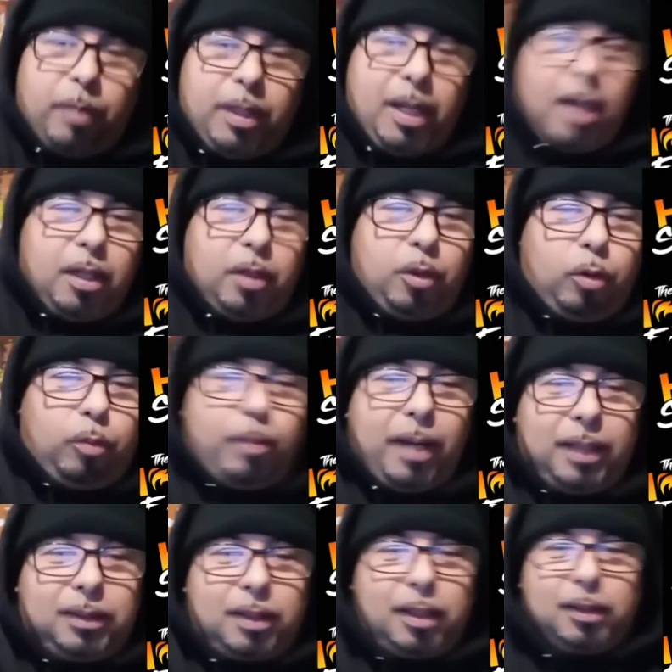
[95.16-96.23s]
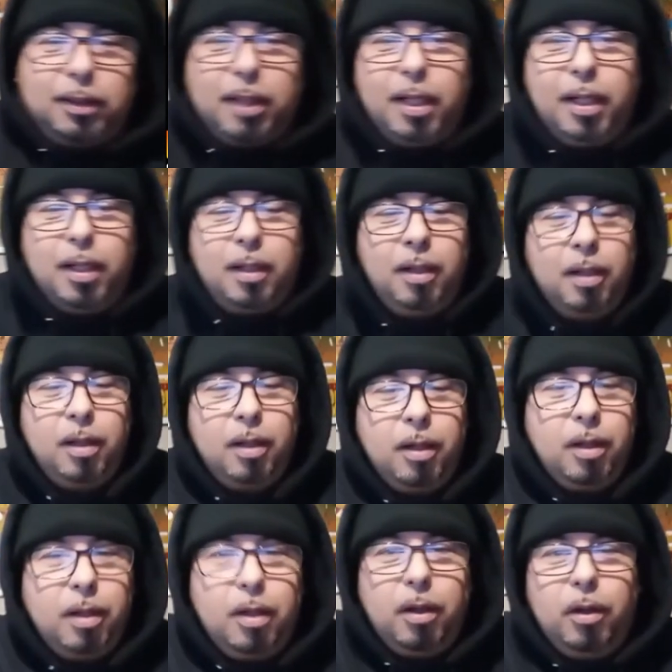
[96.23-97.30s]
yeah, the dude basically saying,
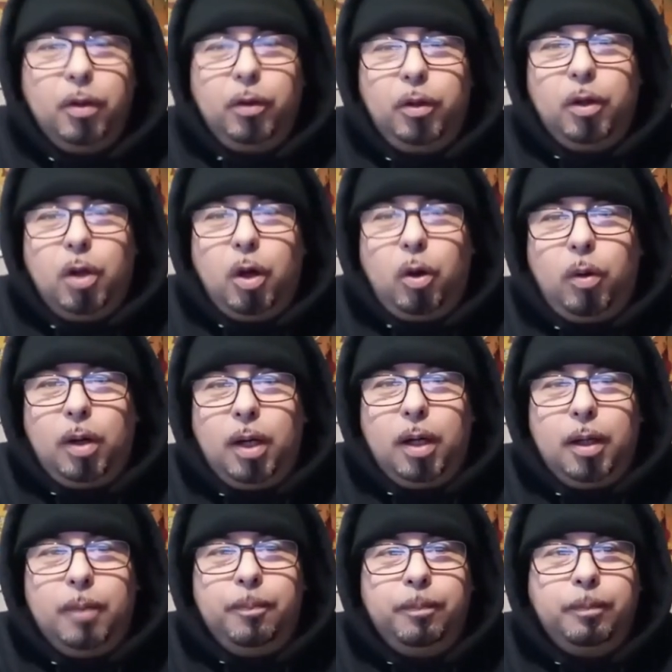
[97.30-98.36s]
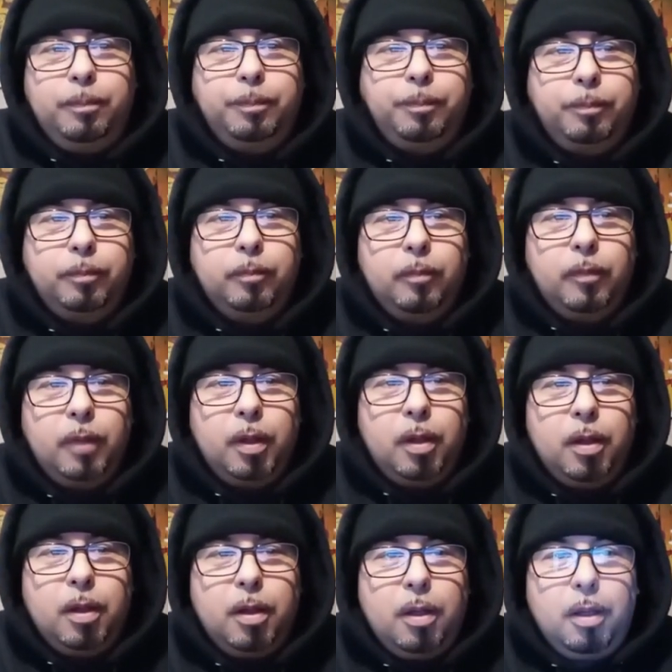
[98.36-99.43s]
you know,
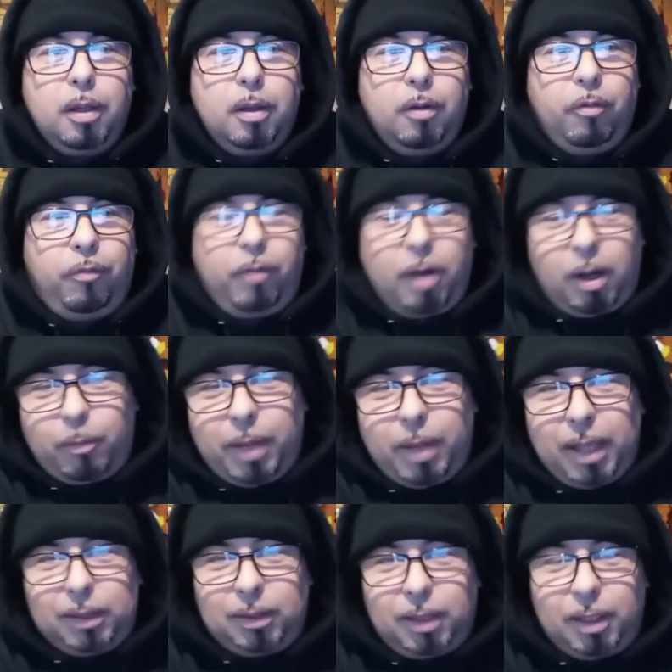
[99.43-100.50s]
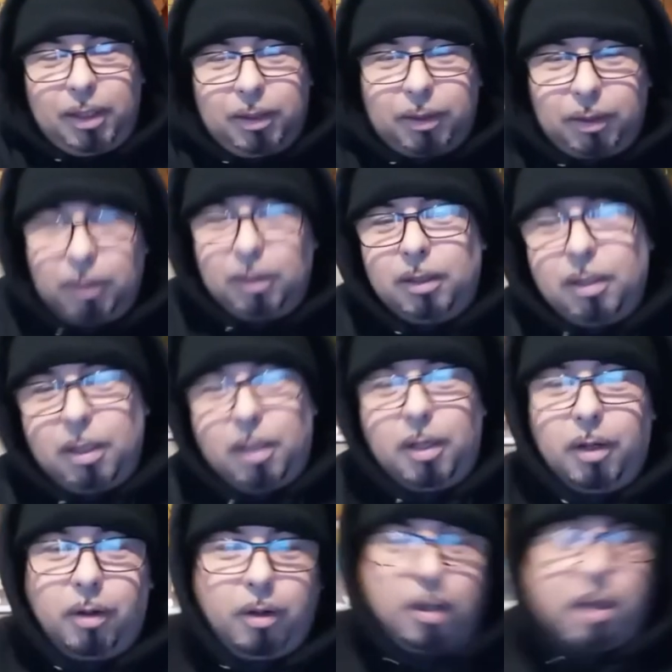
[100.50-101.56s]
fuck Mexicans.
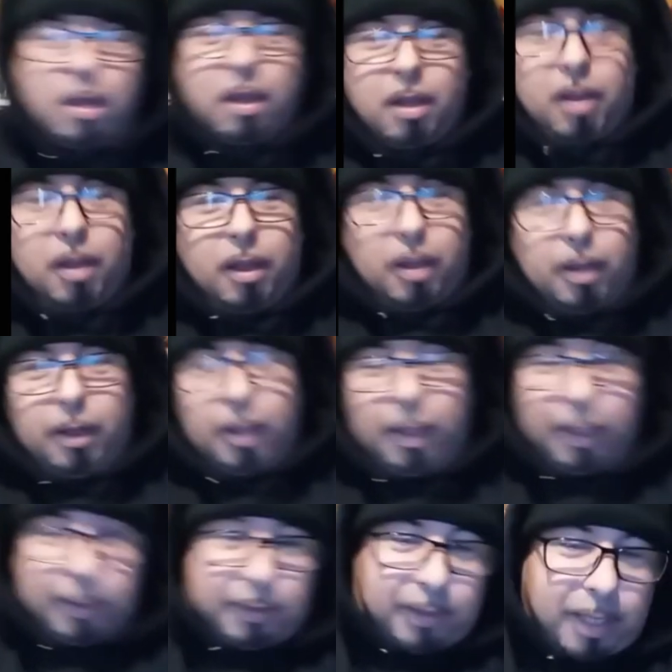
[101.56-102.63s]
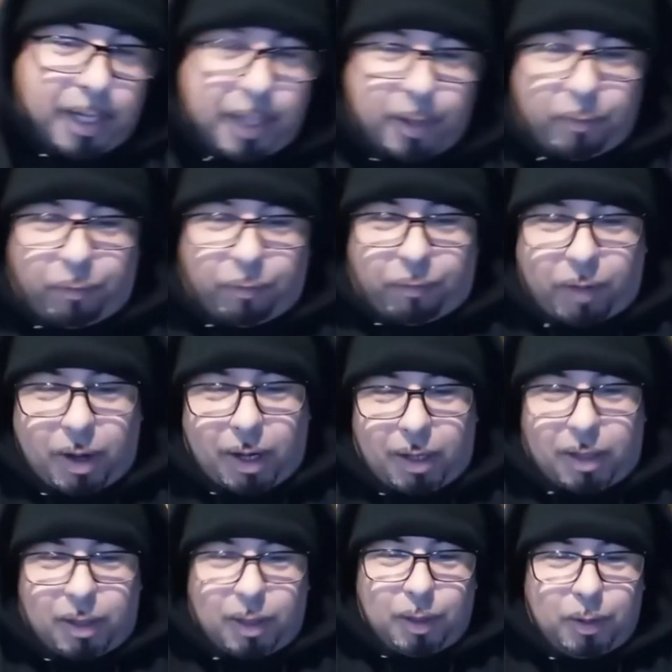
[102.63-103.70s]
He's saying, fuck
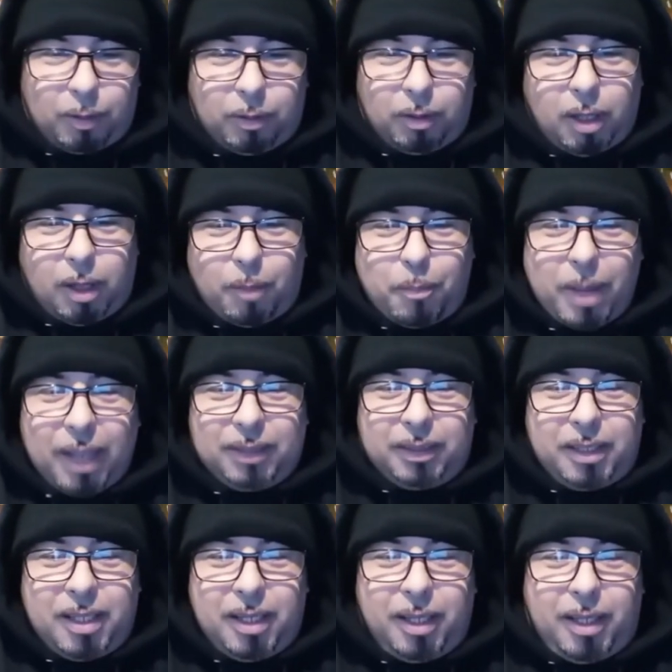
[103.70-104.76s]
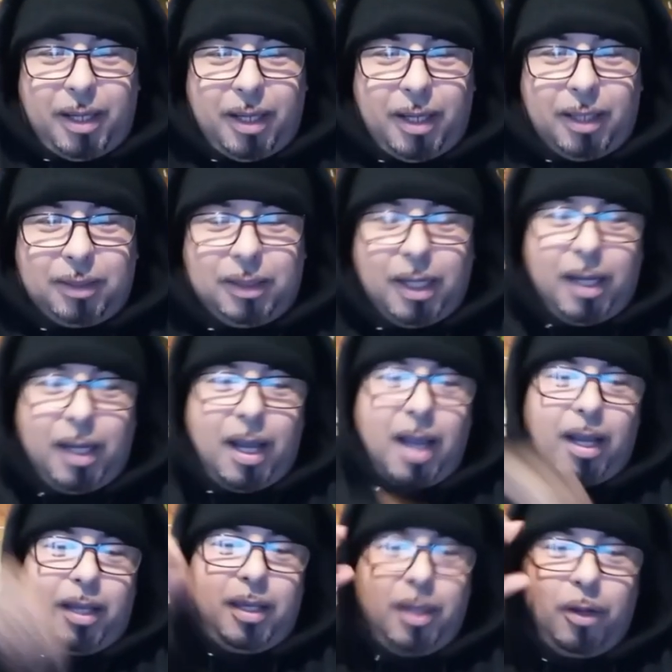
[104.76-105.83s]
the Mexican kids that
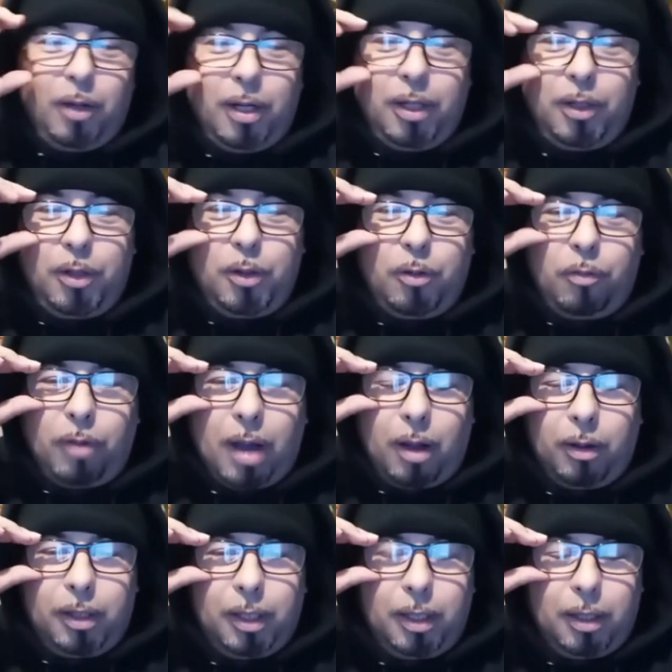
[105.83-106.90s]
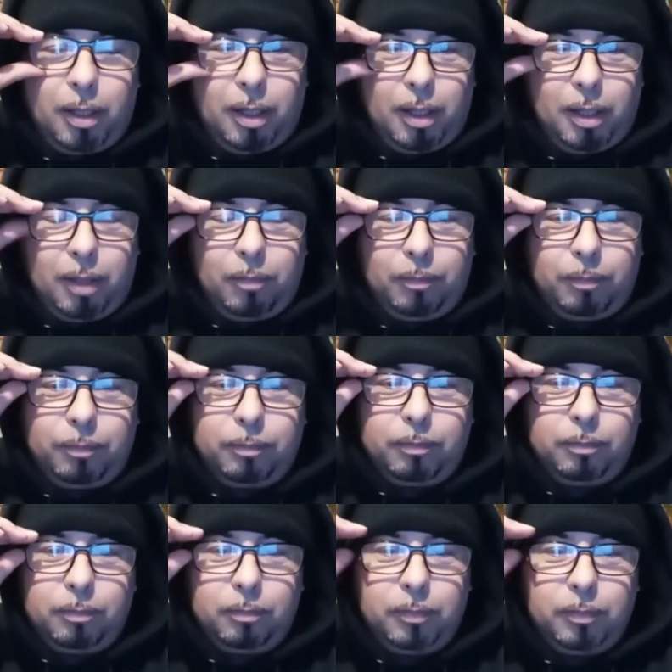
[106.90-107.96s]
got killed in the Uvalde
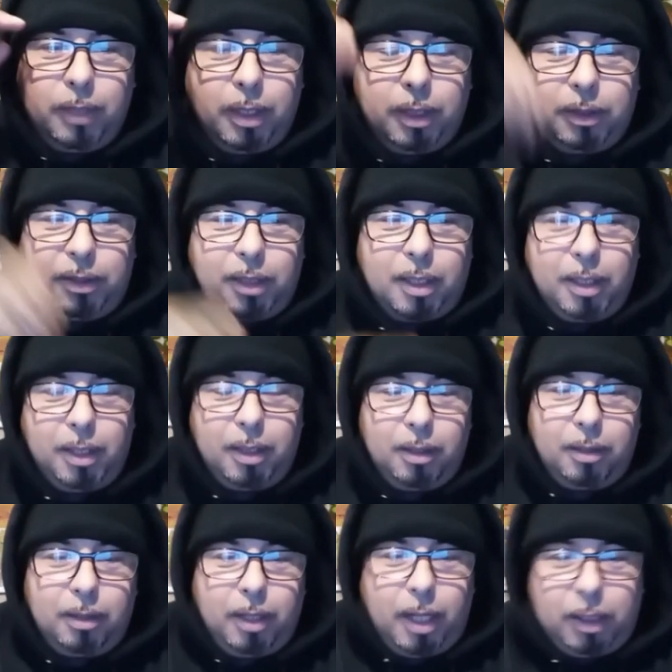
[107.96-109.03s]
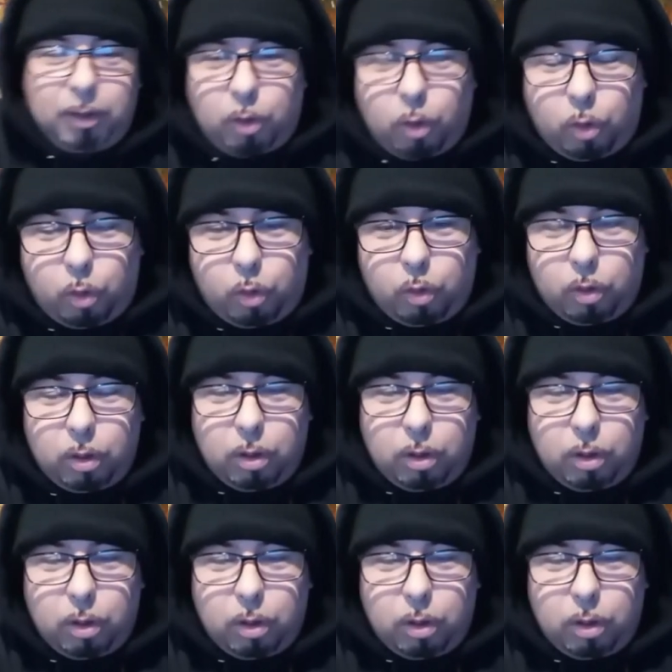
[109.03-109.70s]
incident at school.